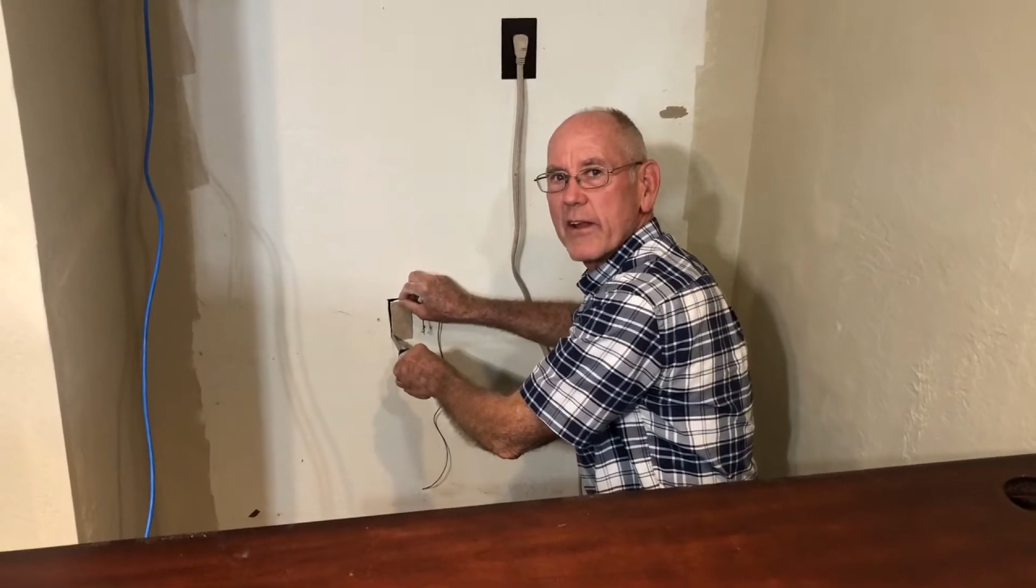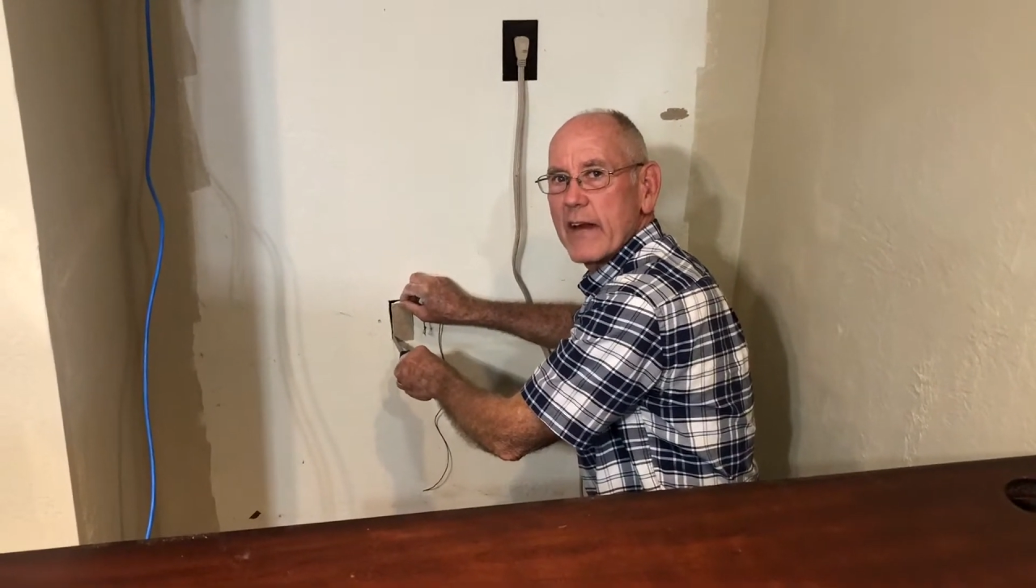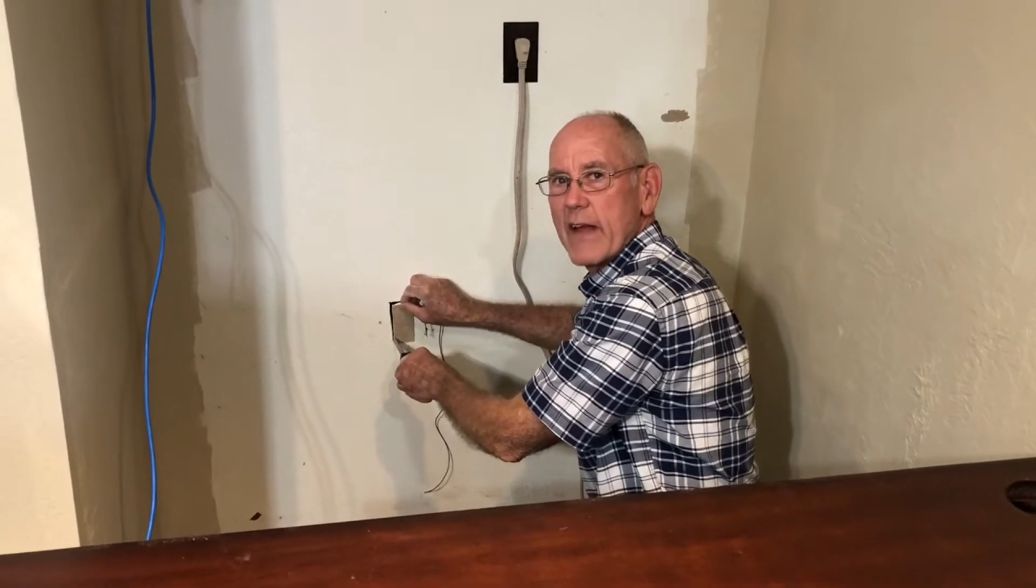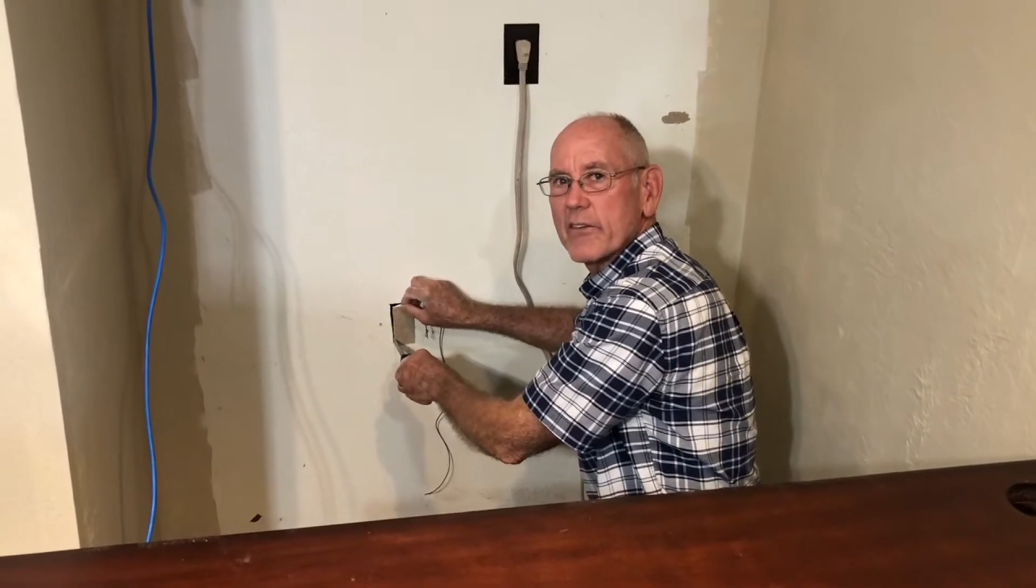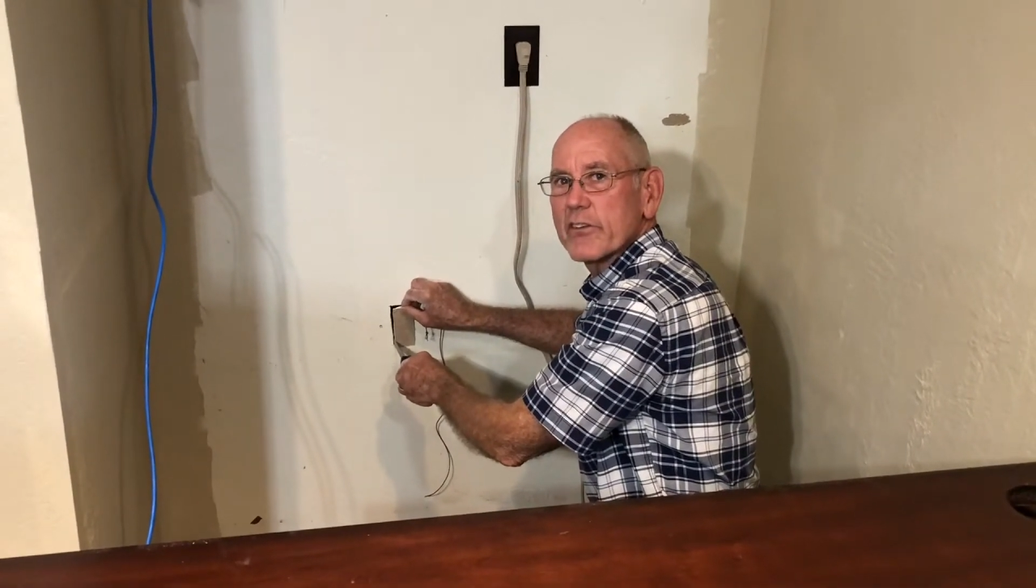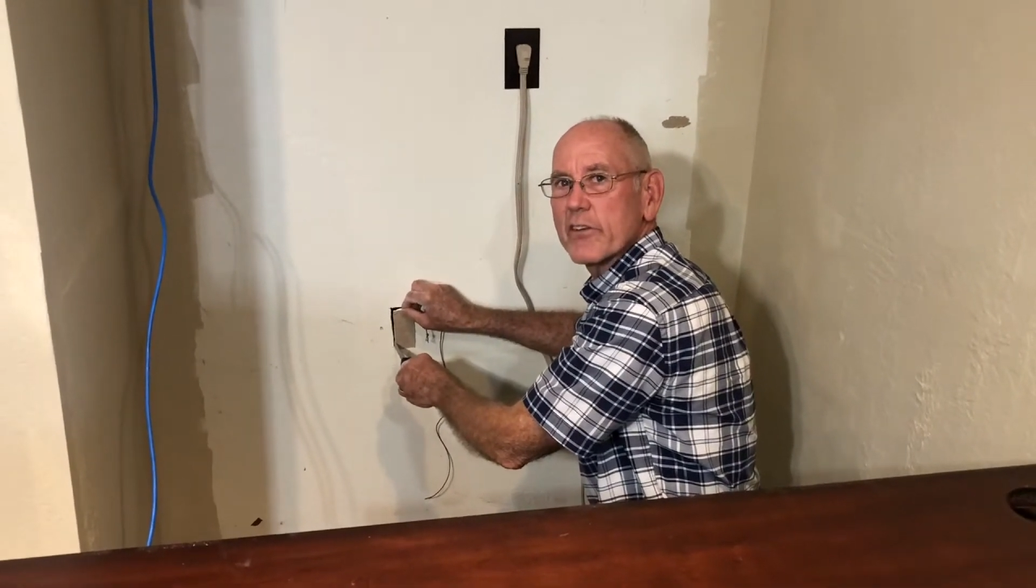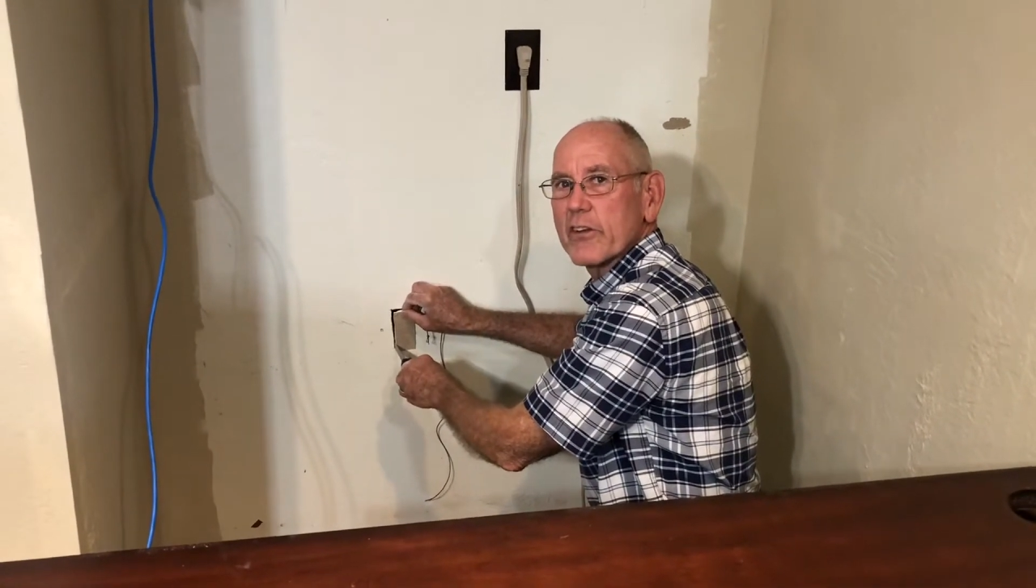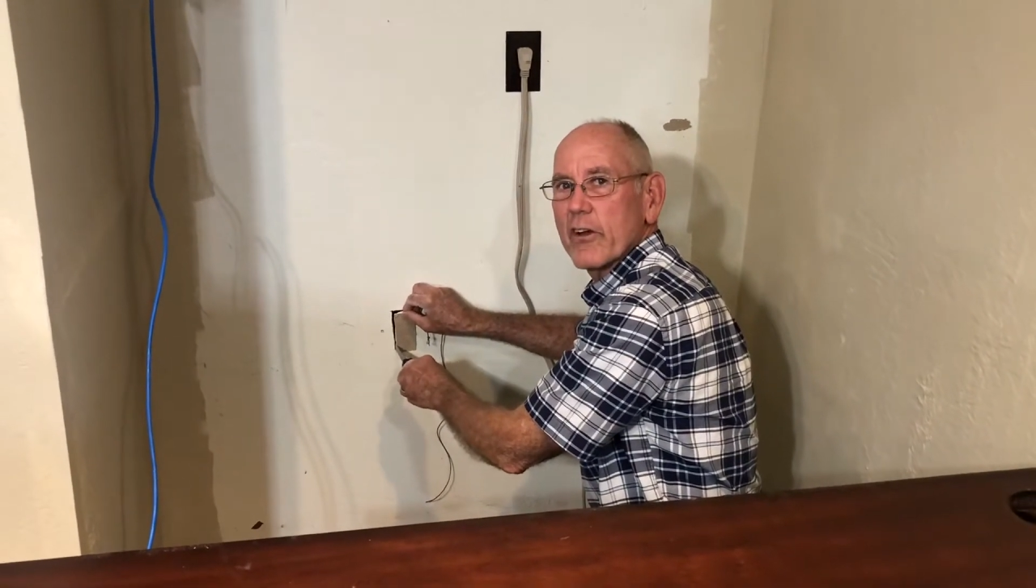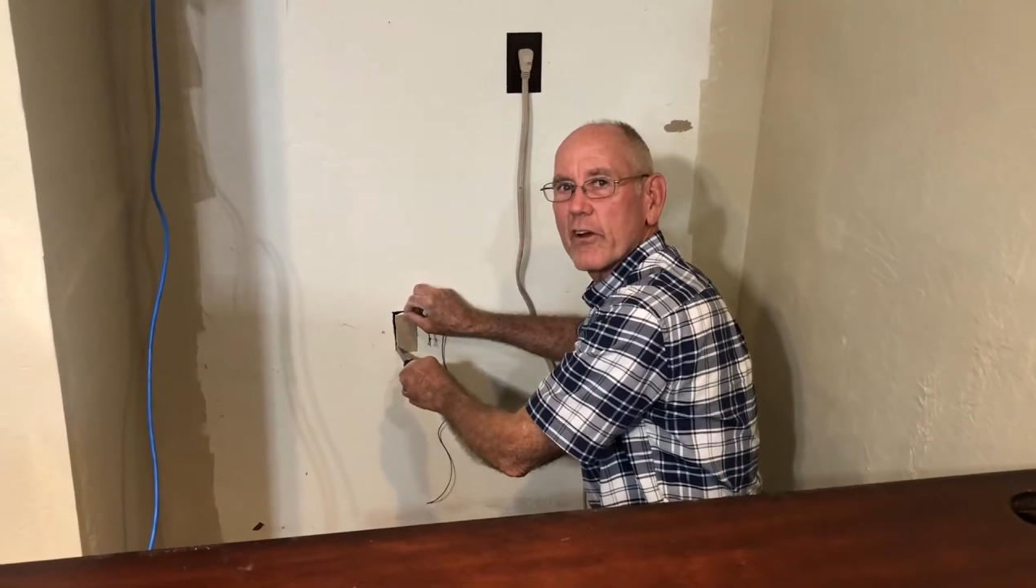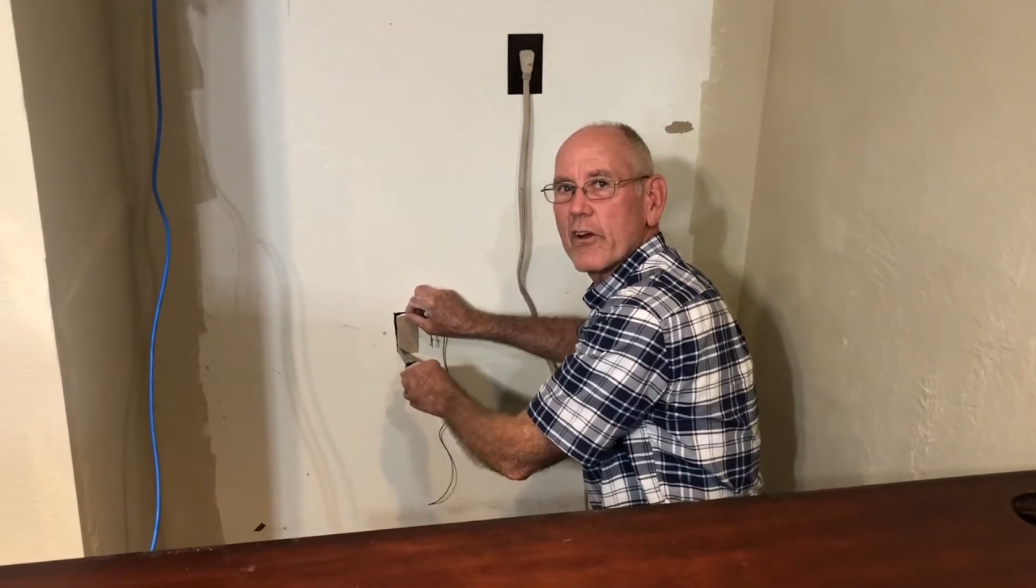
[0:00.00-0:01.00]
have it
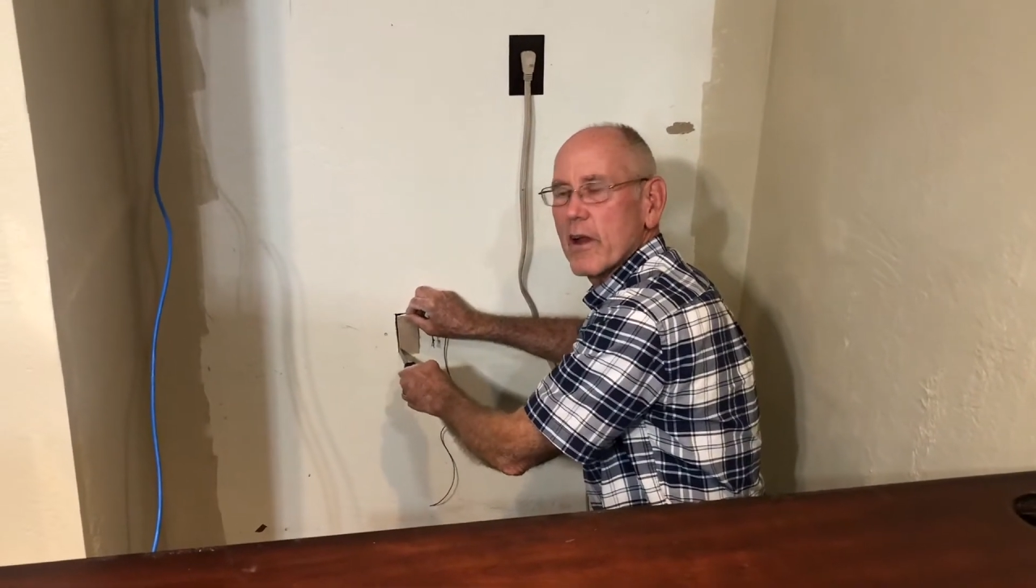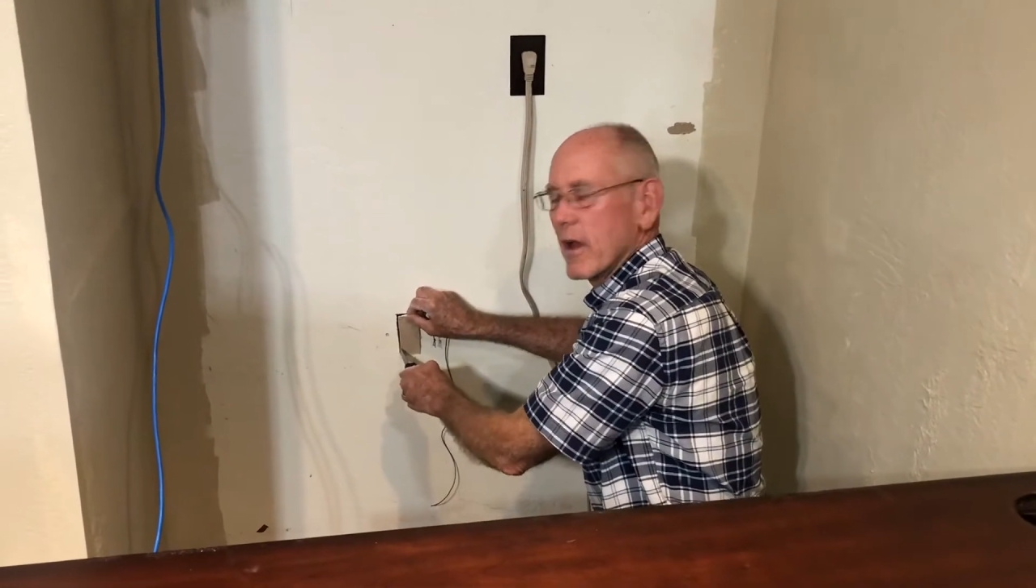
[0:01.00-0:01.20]
secure